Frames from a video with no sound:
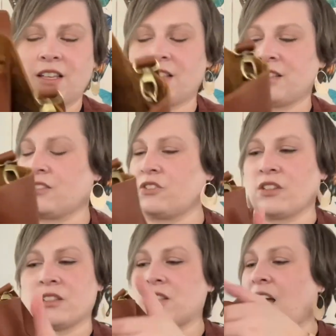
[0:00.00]
it's
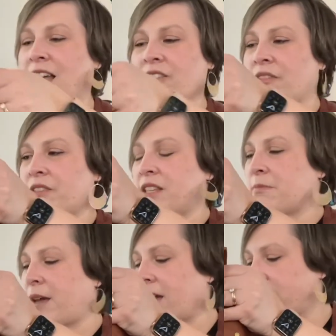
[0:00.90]
just, I love these bags.